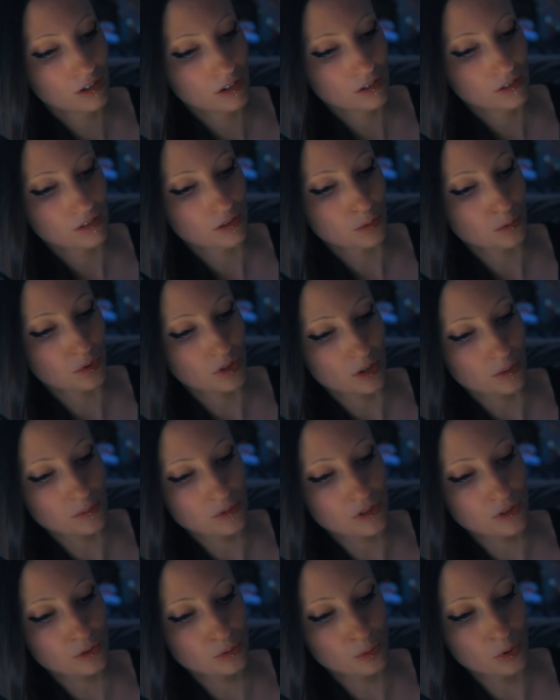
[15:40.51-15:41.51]
sometimes
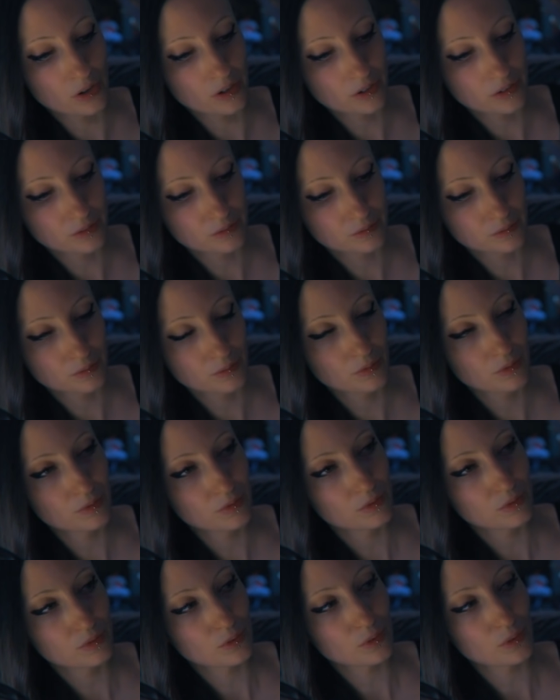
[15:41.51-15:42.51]
as well,
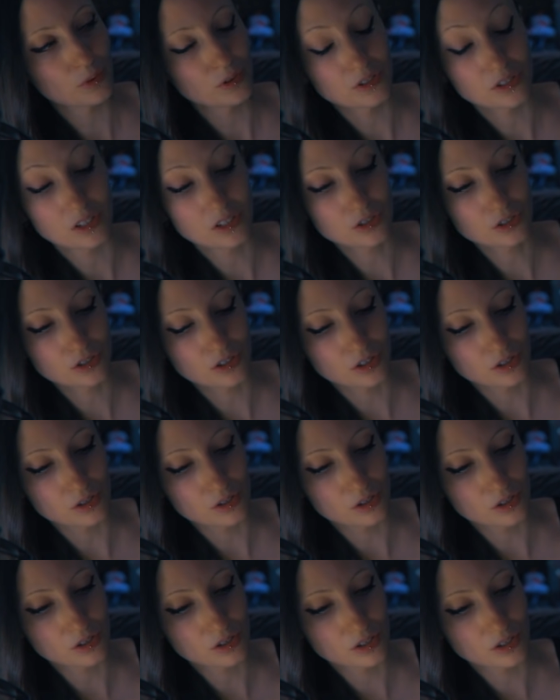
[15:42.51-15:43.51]
or dish
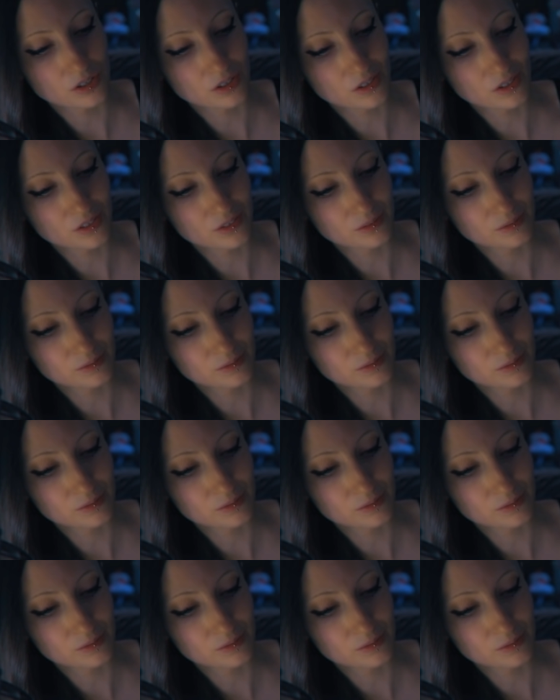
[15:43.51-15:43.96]
detergent.